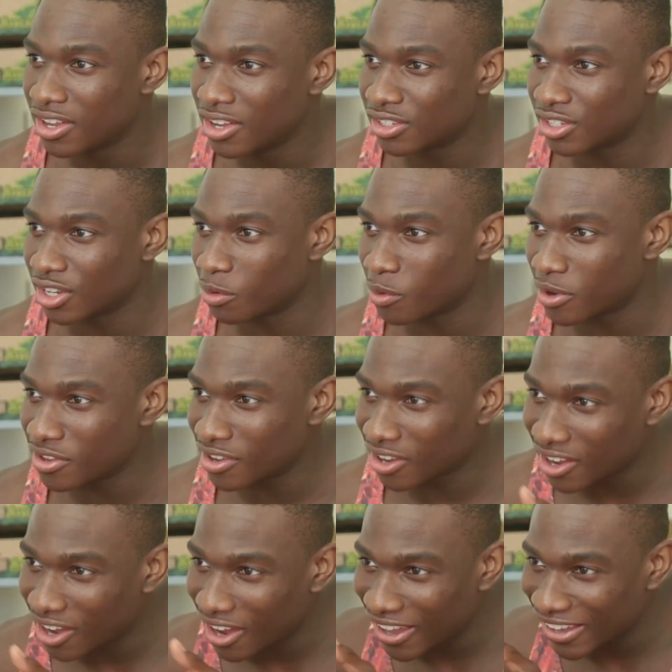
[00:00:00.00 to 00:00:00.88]
So then when
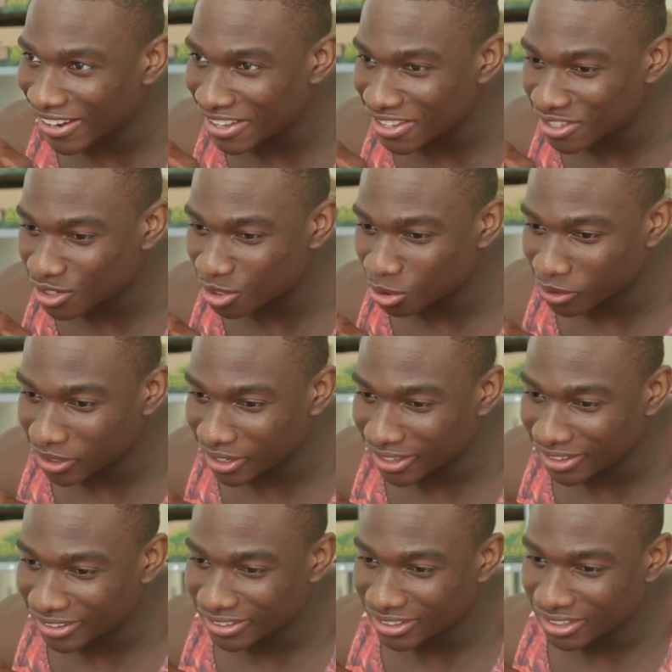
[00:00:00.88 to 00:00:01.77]
you're cutting into
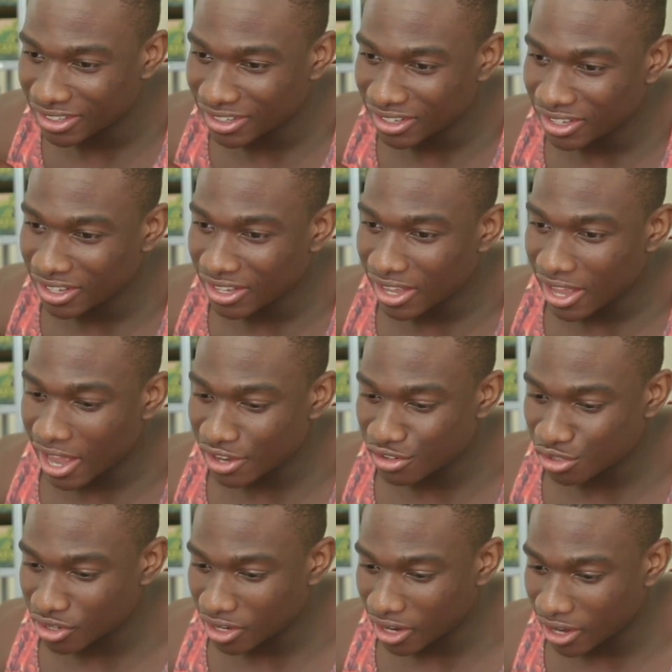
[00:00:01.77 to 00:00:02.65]
it,
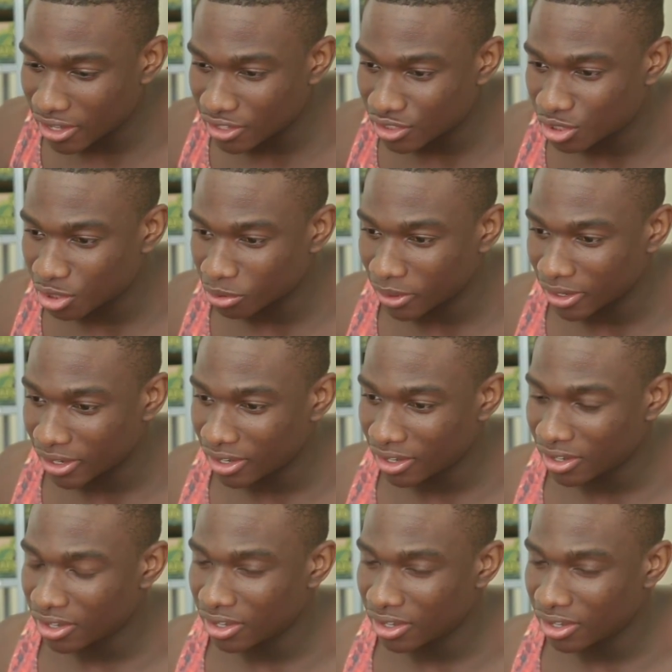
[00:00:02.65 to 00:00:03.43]
as you cut into it,